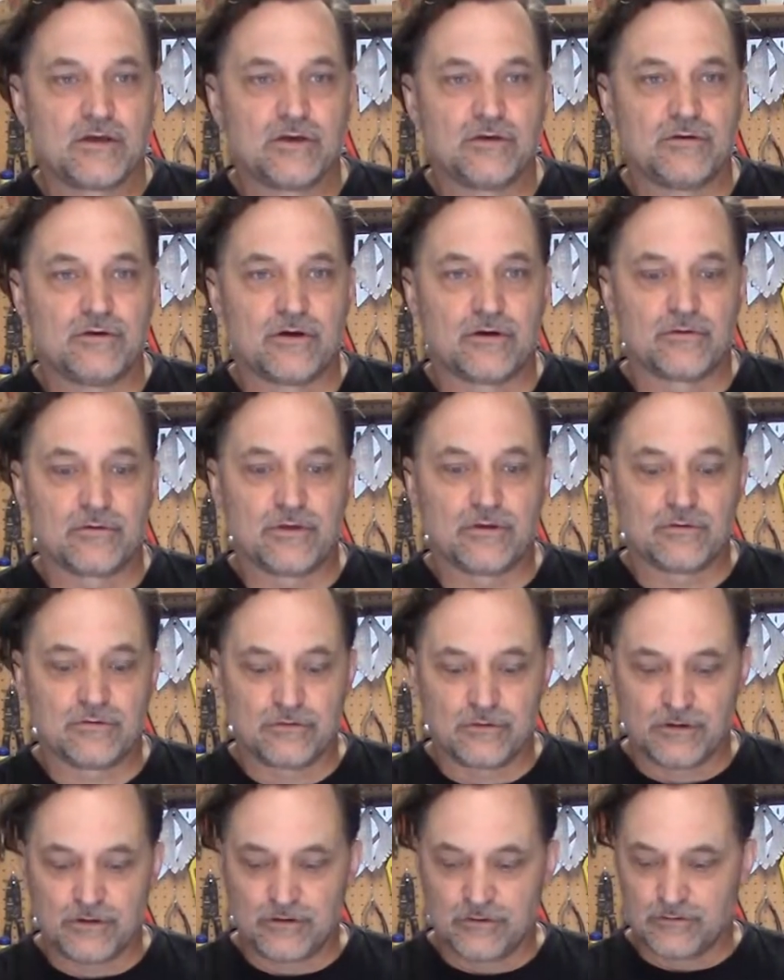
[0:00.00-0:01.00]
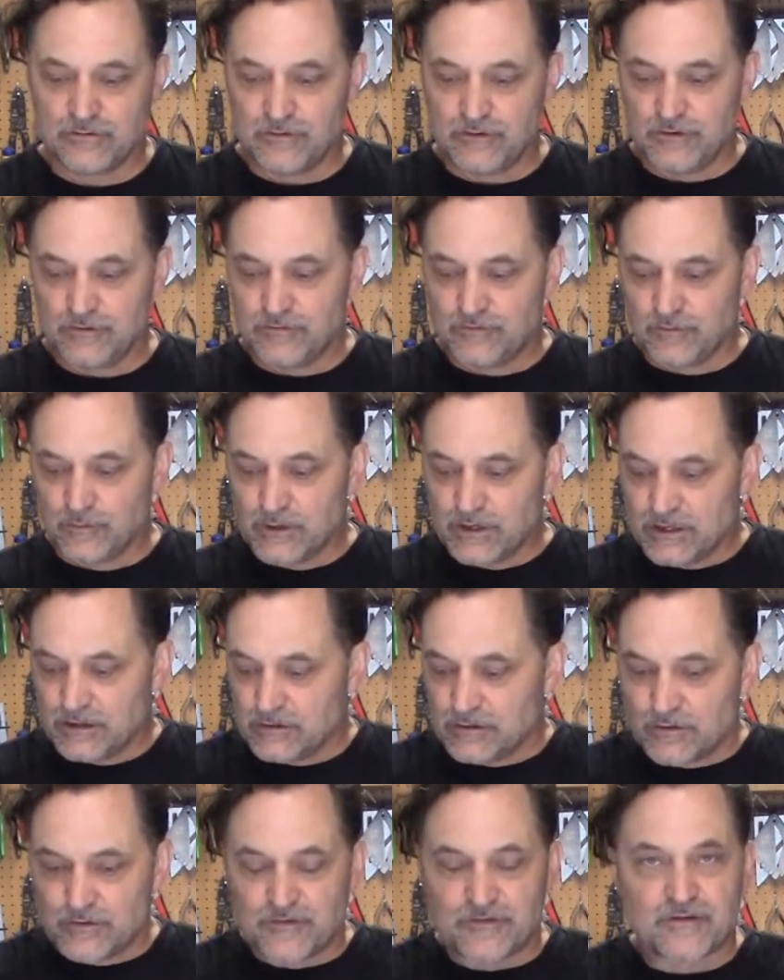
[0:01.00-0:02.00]
you do it, you
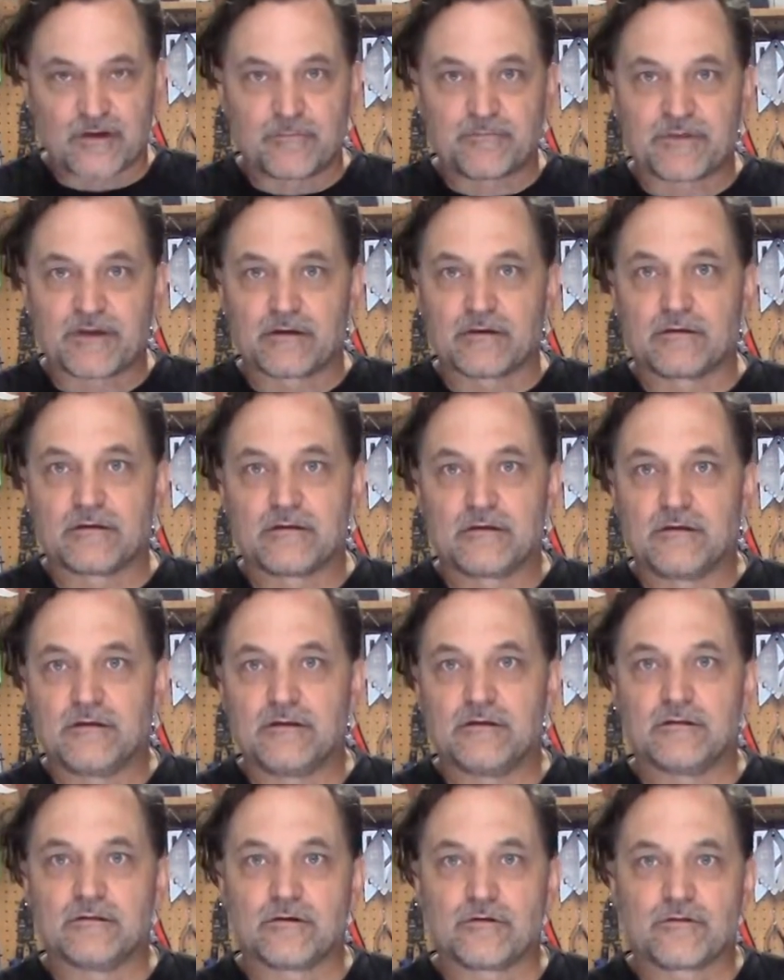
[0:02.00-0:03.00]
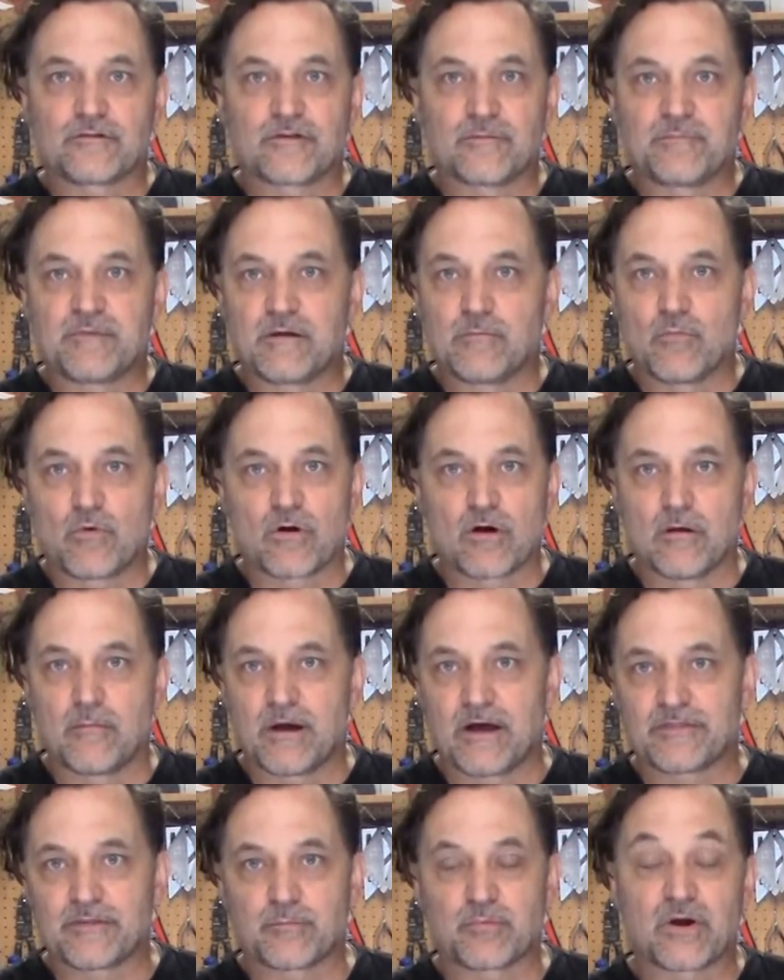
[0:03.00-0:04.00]
learn something more
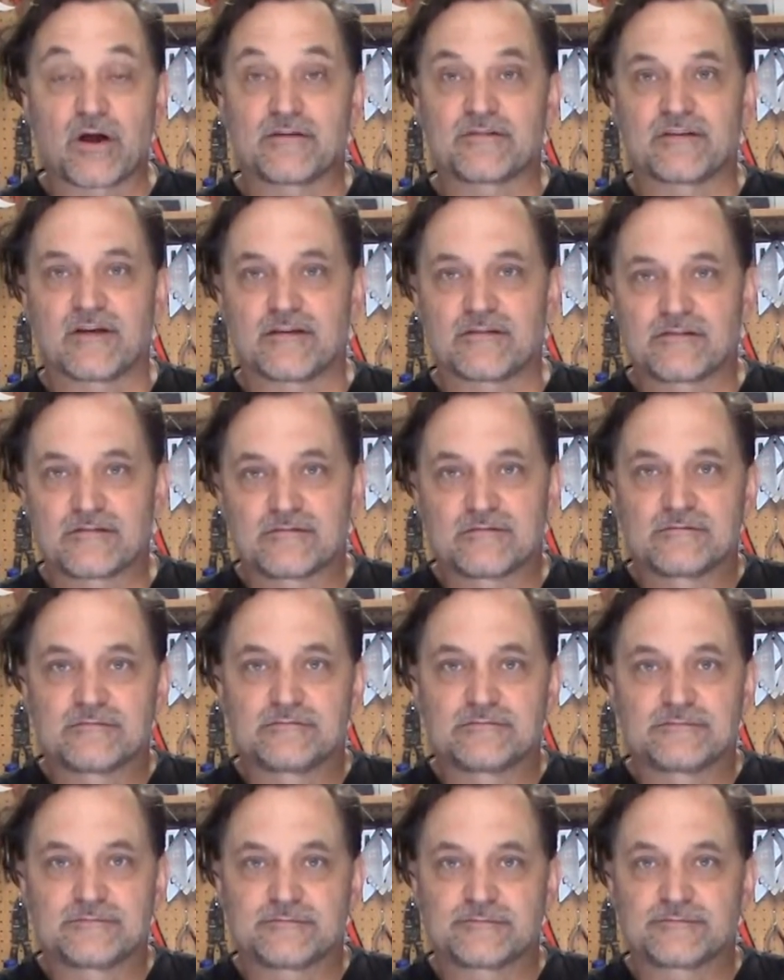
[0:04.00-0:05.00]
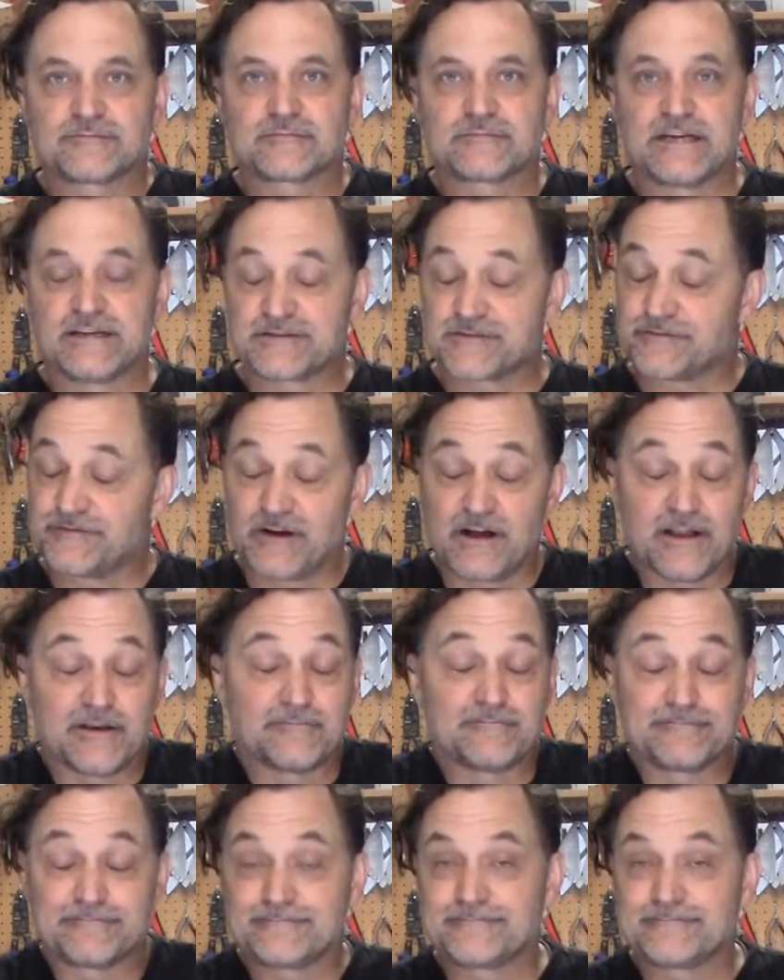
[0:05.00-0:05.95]
about the process. It's fun.